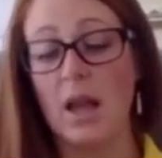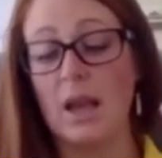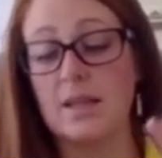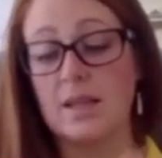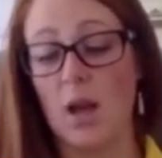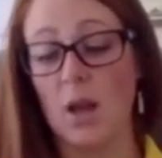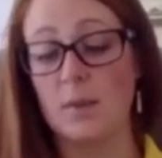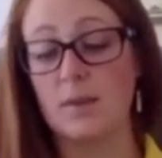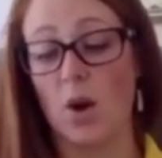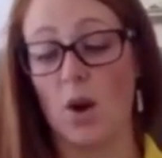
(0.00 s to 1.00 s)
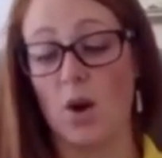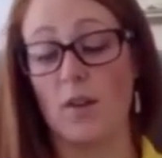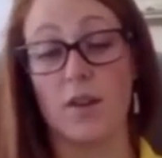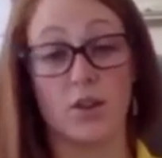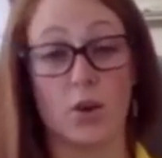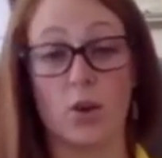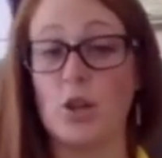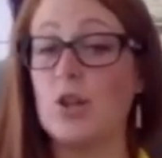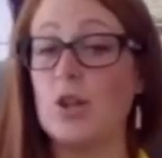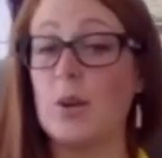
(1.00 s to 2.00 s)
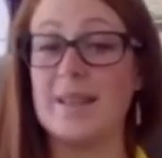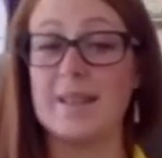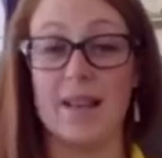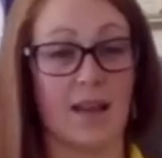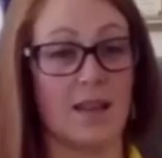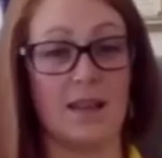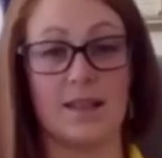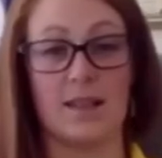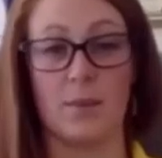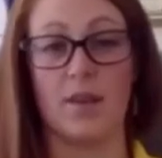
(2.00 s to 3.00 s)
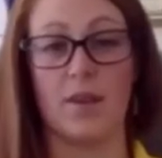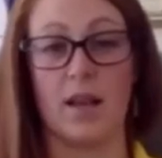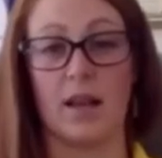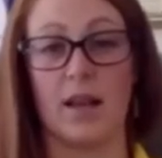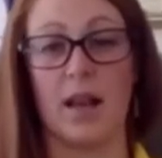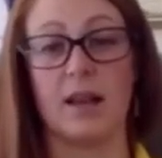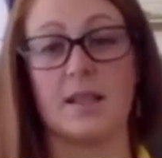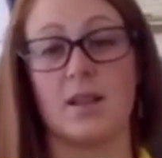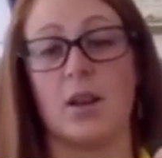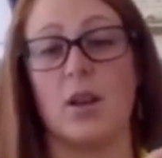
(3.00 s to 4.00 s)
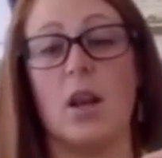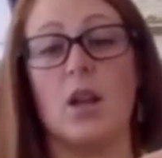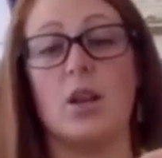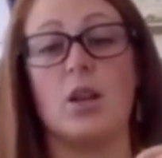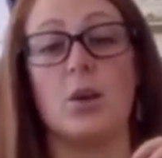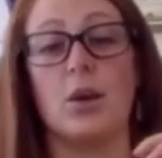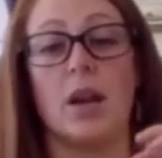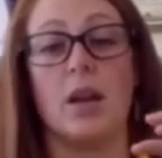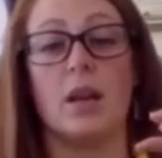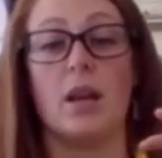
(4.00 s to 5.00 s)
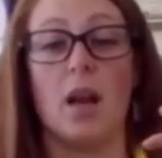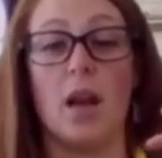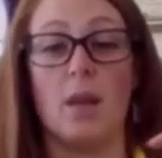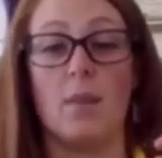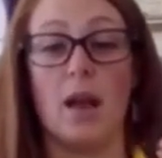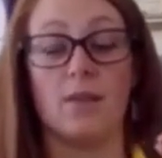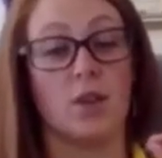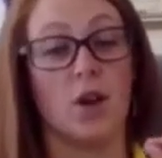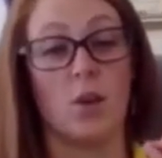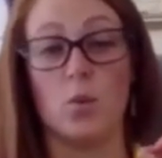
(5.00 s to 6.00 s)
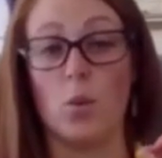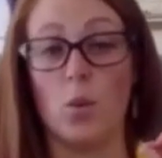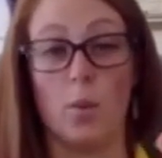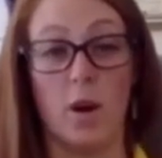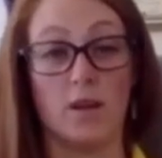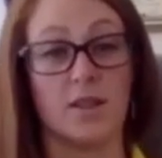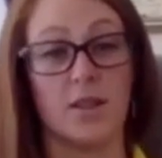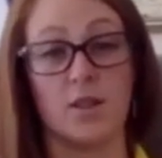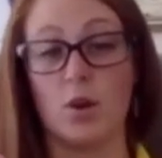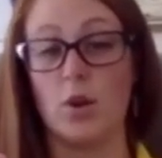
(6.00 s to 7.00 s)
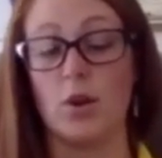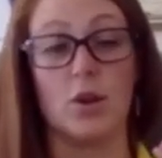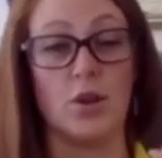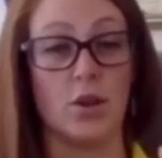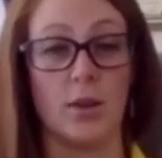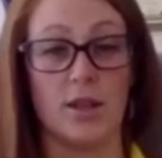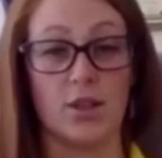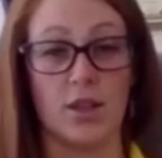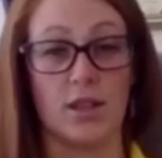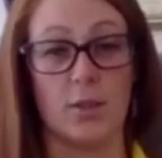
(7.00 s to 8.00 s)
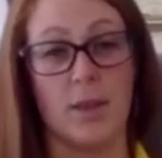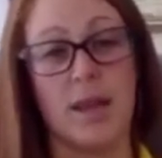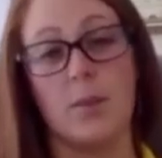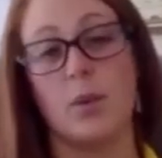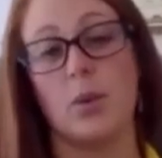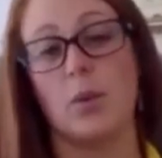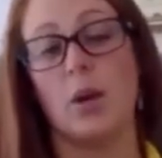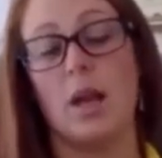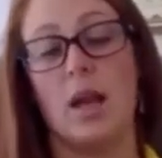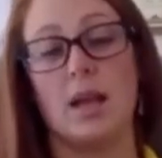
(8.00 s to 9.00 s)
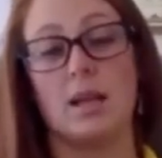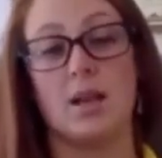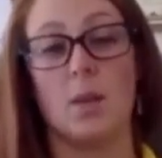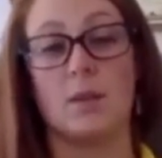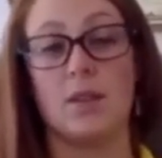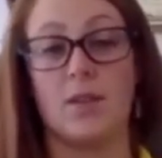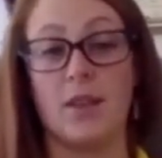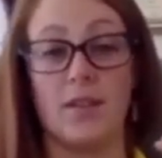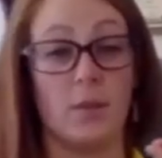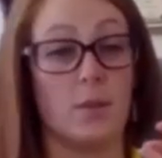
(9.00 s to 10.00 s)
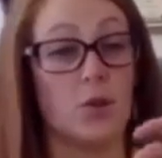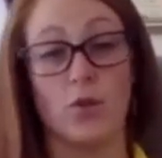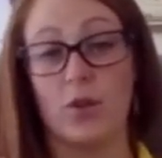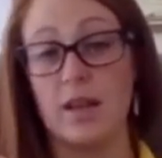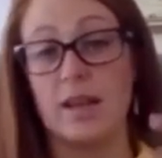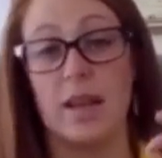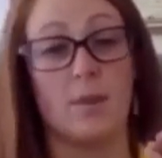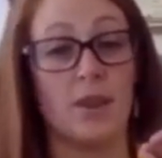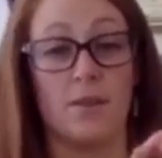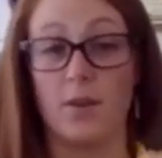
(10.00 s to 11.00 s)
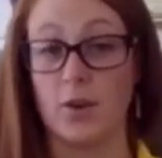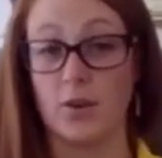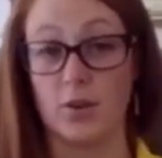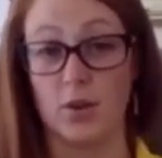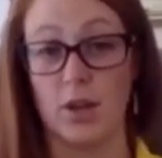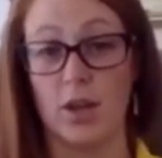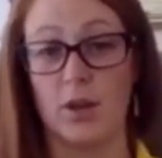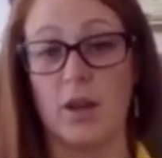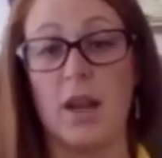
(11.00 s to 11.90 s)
In terms of other dogs, you can do exactly the same thing, okay? So you can, um, every time you walk past another dog, you can do what I suggested with people in terms of giving them a treat, keeping their focus on you.